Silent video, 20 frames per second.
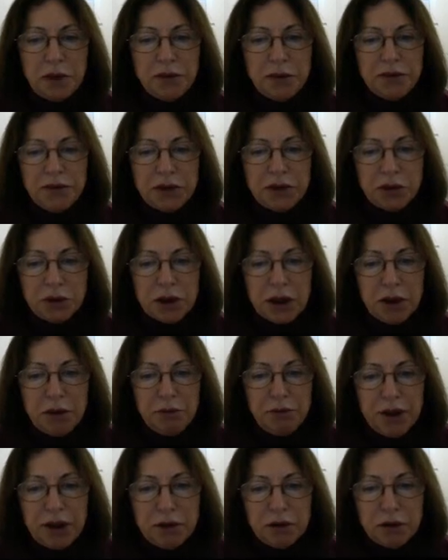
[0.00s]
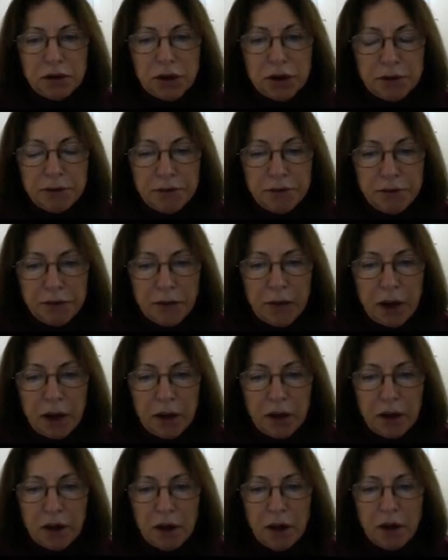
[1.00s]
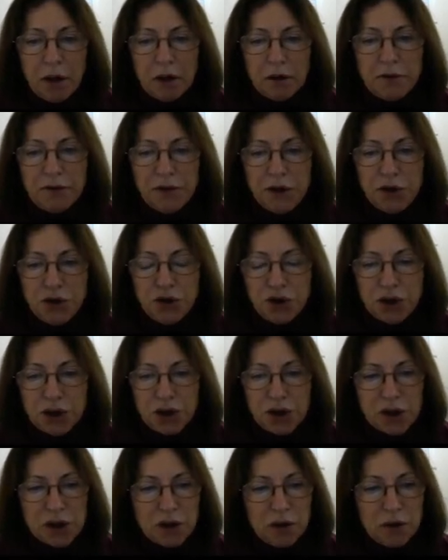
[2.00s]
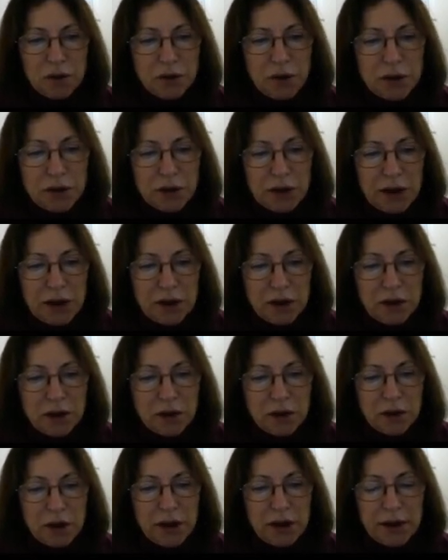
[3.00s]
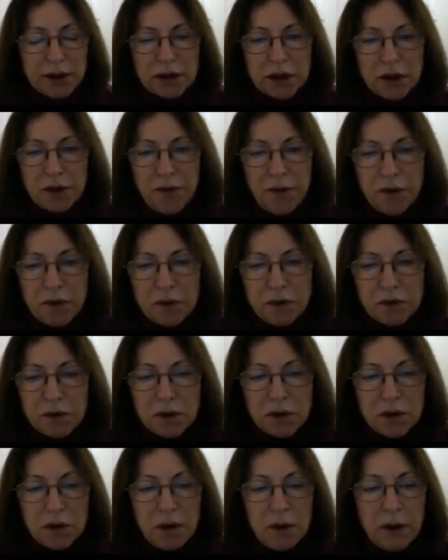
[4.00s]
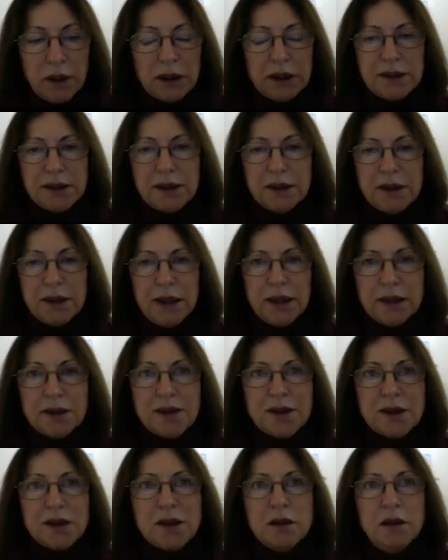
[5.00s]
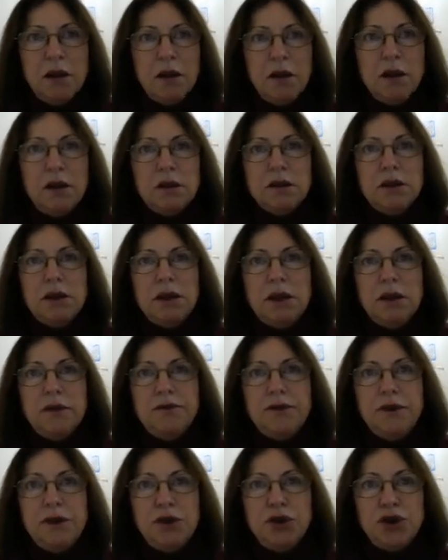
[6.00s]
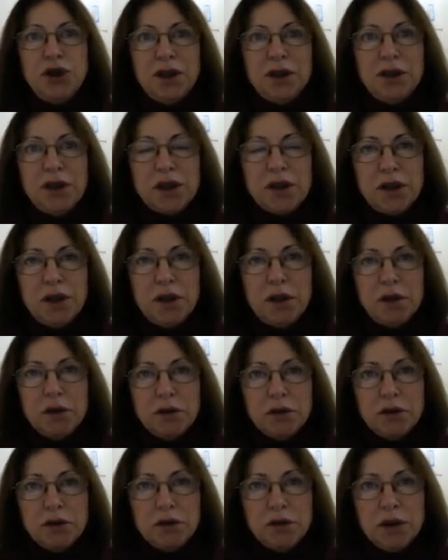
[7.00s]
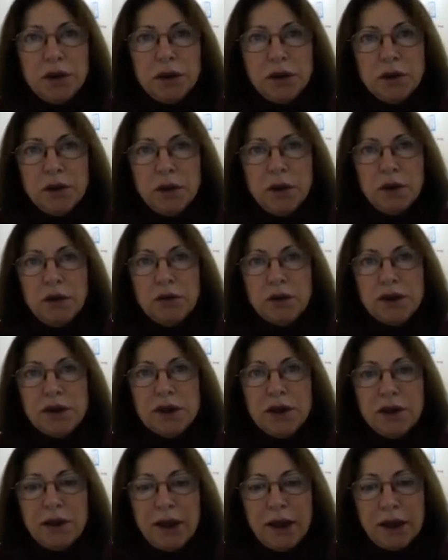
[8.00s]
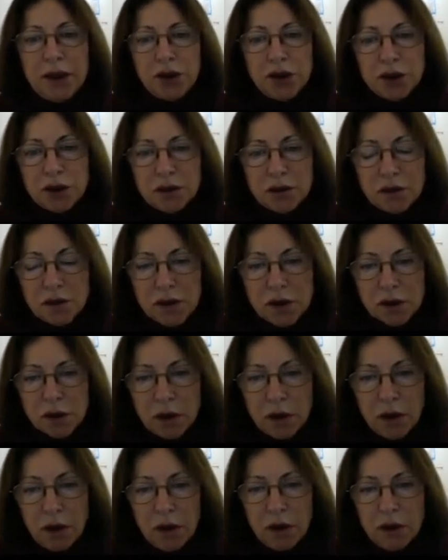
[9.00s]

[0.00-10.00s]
when we talk about free charges, alternating electric field sets the free charges into the oscillations